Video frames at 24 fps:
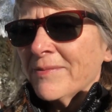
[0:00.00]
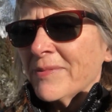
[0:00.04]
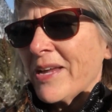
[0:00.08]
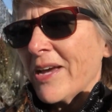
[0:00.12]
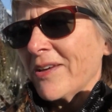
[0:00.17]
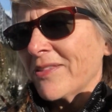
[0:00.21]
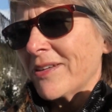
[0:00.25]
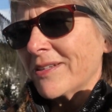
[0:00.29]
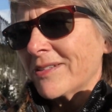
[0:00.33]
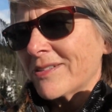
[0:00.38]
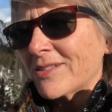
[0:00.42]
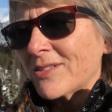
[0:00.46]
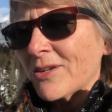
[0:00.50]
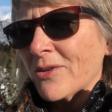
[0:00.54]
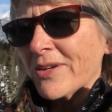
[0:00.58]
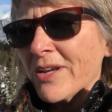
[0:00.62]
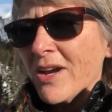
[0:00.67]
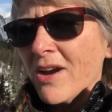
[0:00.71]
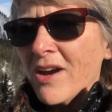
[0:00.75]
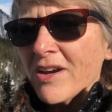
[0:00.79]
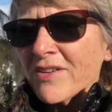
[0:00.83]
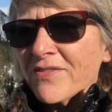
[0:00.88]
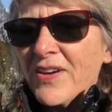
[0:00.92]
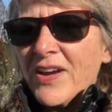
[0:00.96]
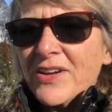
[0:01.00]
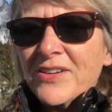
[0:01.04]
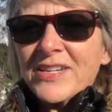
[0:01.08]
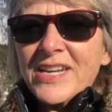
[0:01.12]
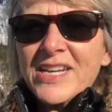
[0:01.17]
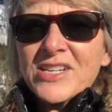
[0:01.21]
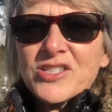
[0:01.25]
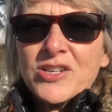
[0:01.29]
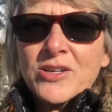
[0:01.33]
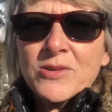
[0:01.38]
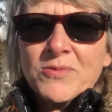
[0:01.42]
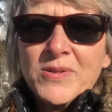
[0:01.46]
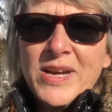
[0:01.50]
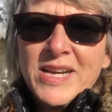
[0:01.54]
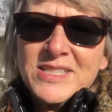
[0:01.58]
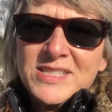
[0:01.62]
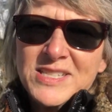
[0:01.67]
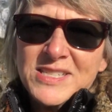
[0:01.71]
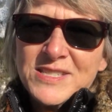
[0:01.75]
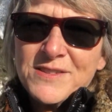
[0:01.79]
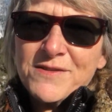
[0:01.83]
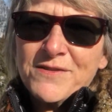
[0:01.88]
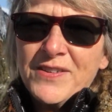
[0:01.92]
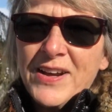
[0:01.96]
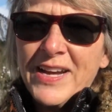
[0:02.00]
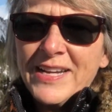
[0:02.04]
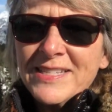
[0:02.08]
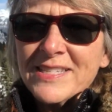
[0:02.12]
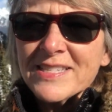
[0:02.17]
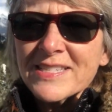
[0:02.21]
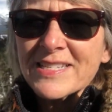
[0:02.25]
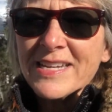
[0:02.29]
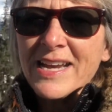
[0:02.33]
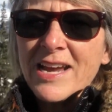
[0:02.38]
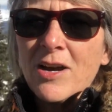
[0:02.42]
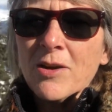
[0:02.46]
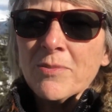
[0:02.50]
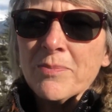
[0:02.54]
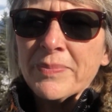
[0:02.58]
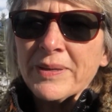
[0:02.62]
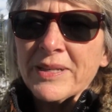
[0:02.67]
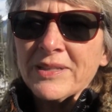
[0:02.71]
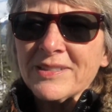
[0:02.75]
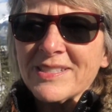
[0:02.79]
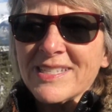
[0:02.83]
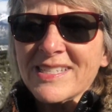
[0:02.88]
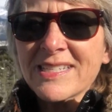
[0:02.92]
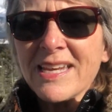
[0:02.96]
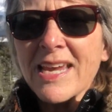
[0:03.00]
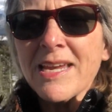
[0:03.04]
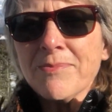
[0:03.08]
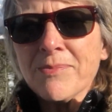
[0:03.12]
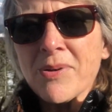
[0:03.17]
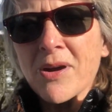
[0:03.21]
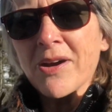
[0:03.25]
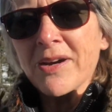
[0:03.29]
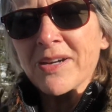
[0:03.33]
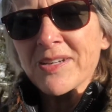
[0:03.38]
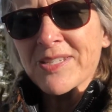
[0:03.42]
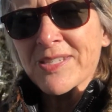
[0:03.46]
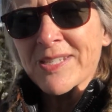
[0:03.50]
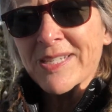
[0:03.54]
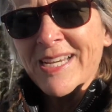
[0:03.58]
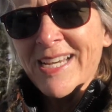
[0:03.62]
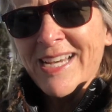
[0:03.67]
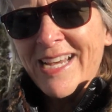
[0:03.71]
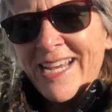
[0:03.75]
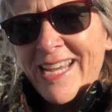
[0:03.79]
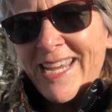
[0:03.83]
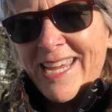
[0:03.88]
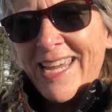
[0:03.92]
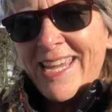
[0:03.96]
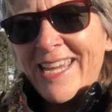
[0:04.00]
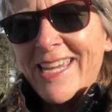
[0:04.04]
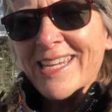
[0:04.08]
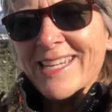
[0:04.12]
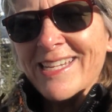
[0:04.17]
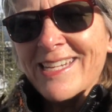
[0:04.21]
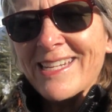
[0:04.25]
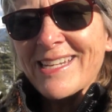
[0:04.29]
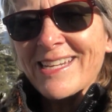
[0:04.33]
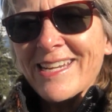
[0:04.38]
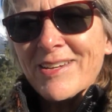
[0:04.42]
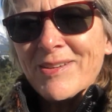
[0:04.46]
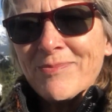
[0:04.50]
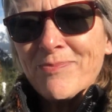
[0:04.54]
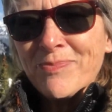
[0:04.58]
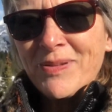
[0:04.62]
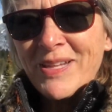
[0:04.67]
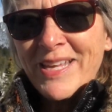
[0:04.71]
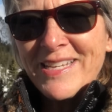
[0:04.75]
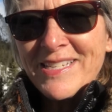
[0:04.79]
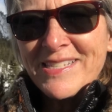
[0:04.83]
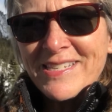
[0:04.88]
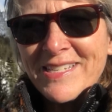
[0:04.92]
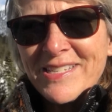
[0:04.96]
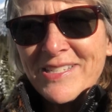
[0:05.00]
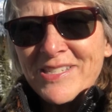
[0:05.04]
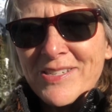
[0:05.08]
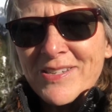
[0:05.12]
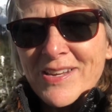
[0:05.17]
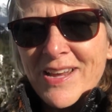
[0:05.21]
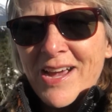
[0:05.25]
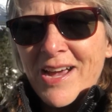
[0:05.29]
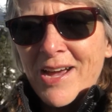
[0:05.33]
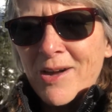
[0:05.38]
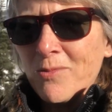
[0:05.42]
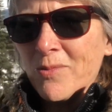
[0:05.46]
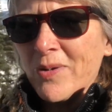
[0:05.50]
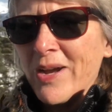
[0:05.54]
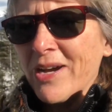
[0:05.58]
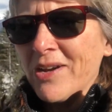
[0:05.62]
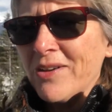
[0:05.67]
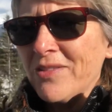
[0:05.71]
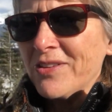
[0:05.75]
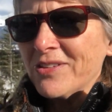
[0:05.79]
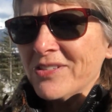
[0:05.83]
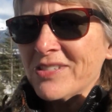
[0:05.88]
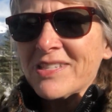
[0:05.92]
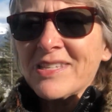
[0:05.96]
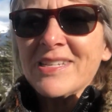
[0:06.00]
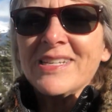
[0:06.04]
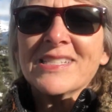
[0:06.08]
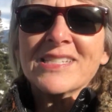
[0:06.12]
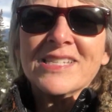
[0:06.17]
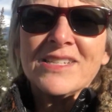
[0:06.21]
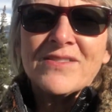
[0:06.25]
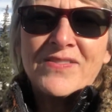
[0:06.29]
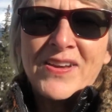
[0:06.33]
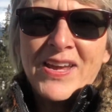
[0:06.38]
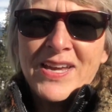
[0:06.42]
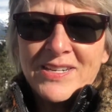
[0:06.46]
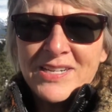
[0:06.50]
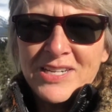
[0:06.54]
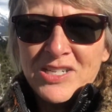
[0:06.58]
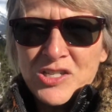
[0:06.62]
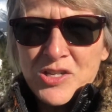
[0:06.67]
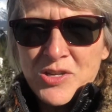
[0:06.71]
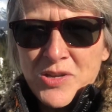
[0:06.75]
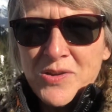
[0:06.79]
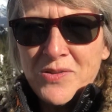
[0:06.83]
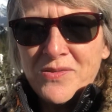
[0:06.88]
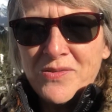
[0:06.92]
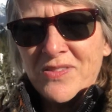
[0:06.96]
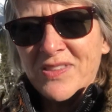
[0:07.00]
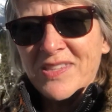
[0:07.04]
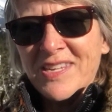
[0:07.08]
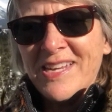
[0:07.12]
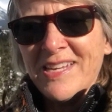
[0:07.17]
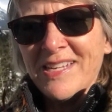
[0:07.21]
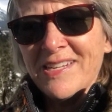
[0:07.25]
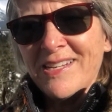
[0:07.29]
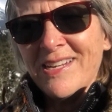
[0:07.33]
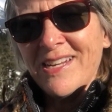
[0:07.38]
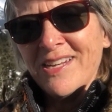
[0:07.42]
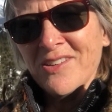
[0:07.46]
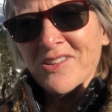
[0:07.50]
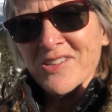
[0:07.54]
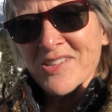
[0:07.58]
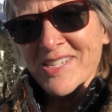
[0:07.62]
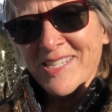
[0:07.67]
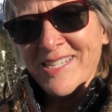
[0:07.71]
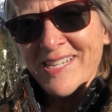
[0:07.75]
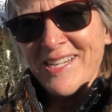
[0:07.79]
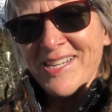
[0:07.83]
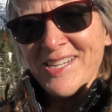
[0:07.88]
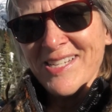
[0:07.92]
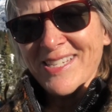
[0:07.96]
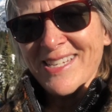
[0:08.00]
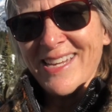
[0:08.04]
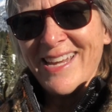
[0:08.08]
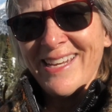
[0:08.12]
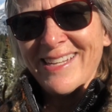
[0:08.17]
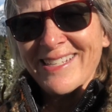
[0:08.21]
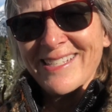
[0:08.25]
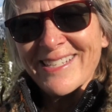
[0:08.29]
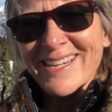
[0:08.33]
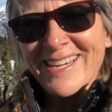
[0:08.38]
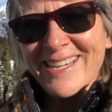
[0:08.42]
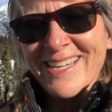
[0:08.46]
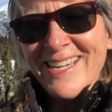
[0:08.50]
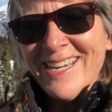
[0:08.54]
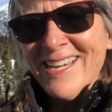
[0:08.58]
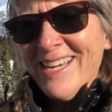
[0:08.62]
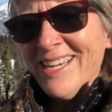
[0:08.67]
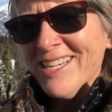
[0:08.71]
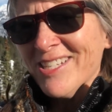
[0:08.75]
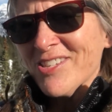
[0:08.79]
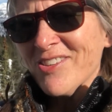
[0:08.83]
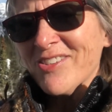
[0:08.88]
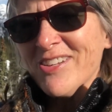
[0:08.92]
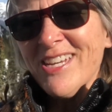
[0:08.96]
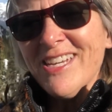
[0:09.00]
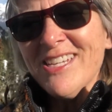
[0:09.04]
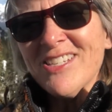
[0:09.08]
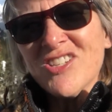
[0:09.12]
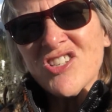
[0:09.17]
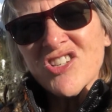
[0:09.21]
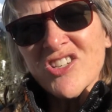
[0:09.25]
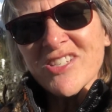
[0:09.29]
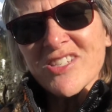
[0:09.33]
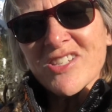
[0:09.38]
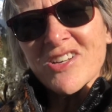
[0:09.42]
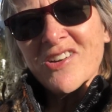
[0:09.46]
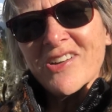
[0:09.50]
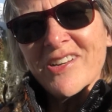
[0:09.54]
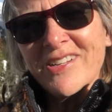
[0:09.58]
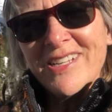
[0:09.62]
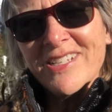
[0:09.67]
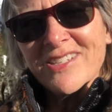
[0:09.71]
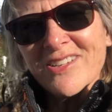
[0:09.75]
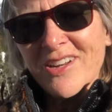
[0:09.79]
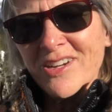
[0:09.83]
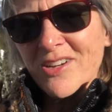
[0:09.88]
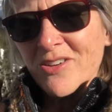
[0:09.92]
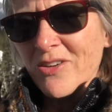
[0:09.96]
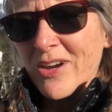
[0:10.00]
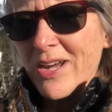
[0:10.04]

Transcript: Now, the Tony Hawk Foundation raises funds to help build skate parks in places where there's disadvantaged youth in inner cities. And so he's got a